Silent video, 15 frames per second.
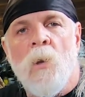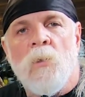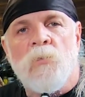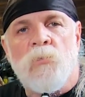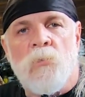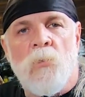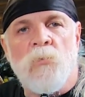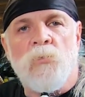
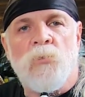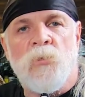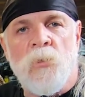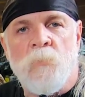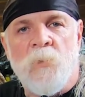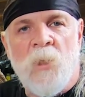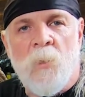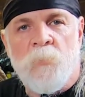So those are
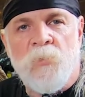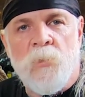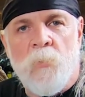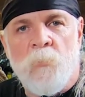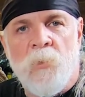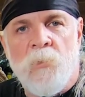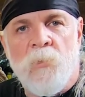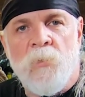some tips on
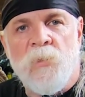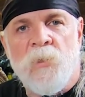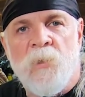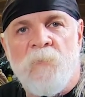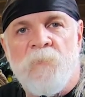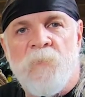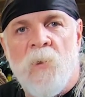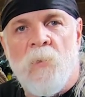
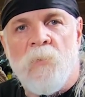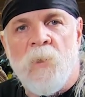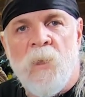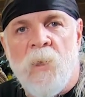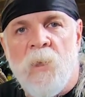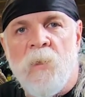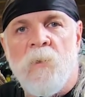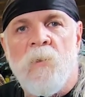reducing felt
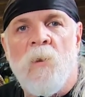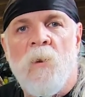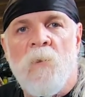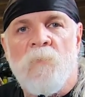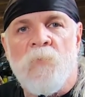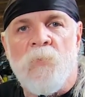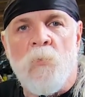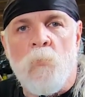heat
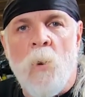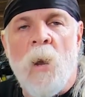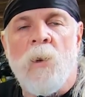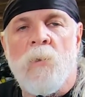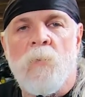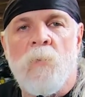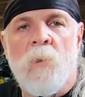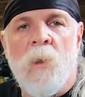for the
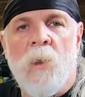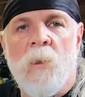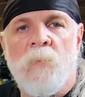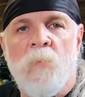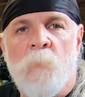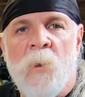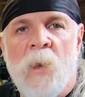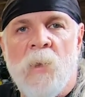rider and
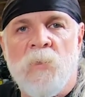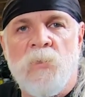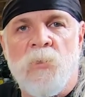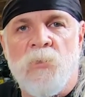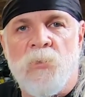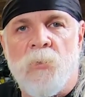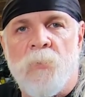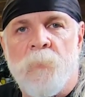the
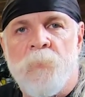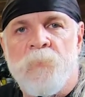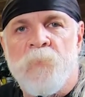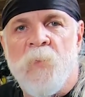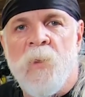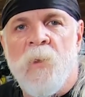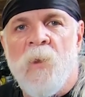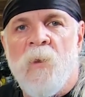passenger.
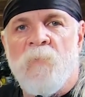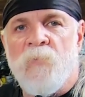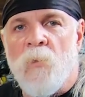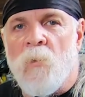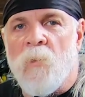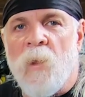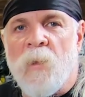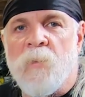If you
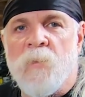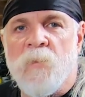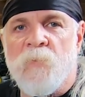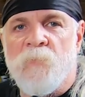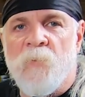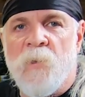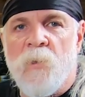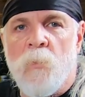all like this
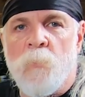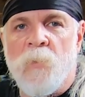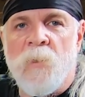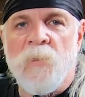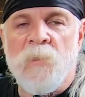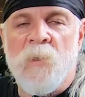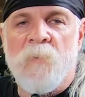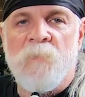video,
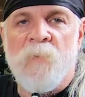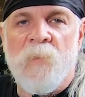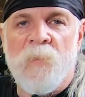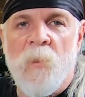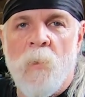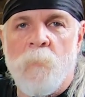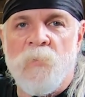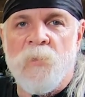please give it a
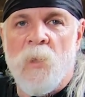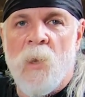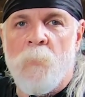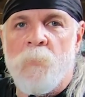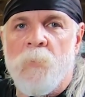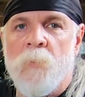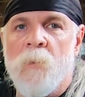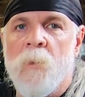thumbs up.